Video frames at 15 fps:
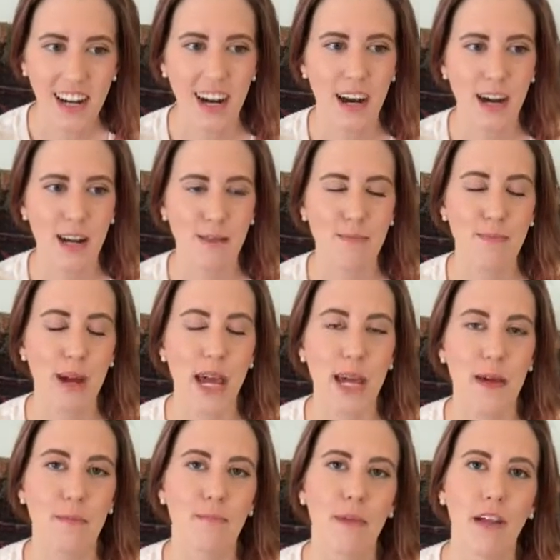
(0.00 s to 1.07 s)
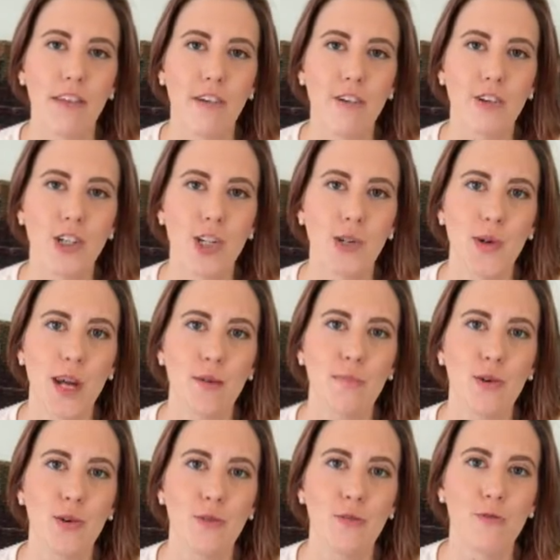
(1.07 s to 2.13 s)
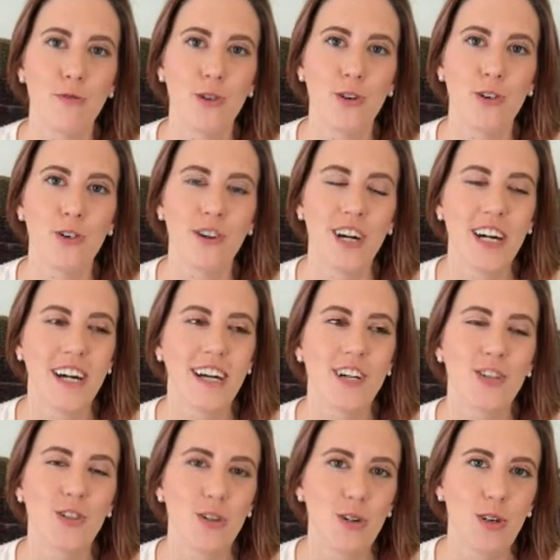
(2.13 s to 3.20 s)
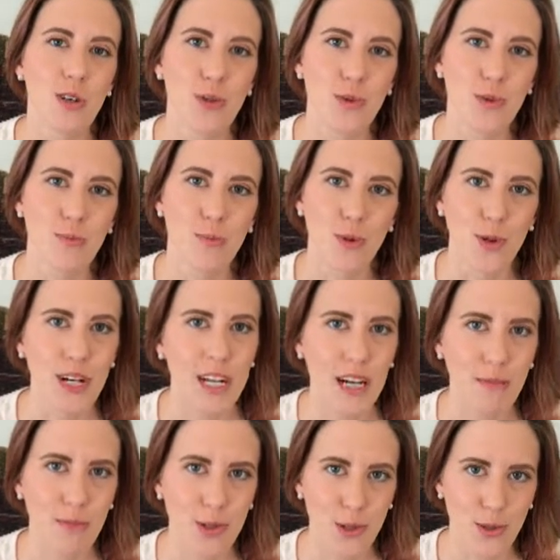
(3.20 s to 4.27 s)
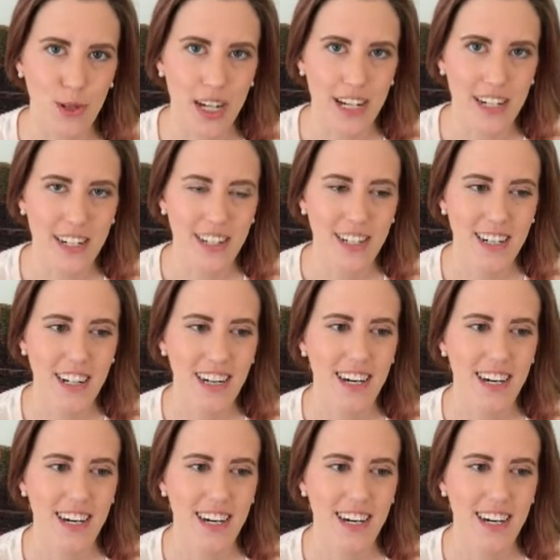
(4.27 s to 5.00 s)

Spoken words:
I'm a mother to a beautiful 2-year-old boy named Logan.